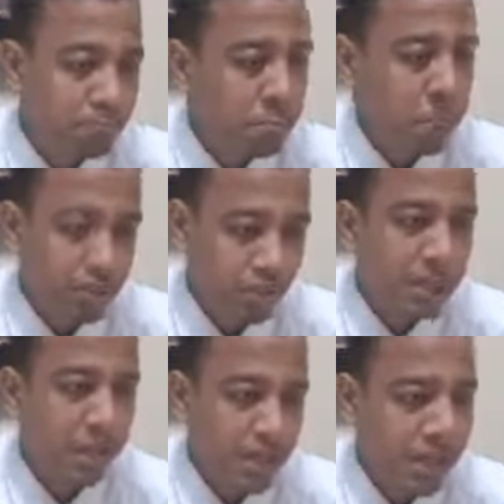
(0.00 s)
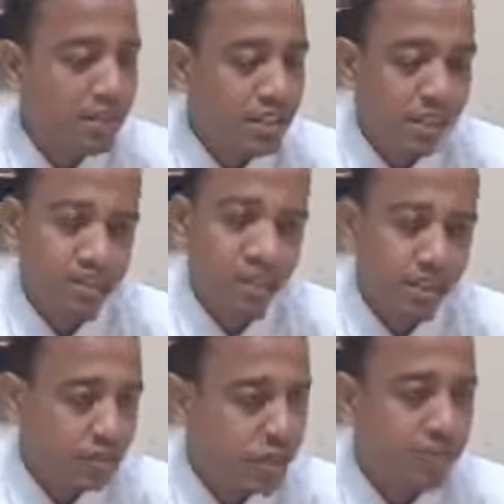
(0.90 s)
positions of me and they're
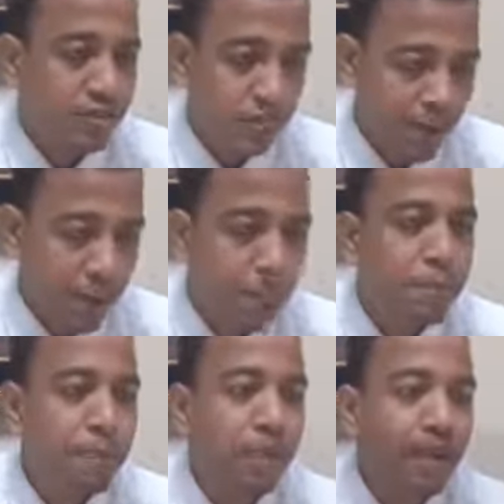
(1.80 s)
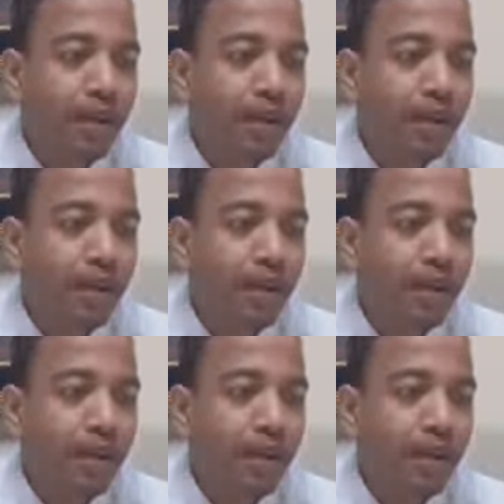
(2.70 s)
really treasure for me.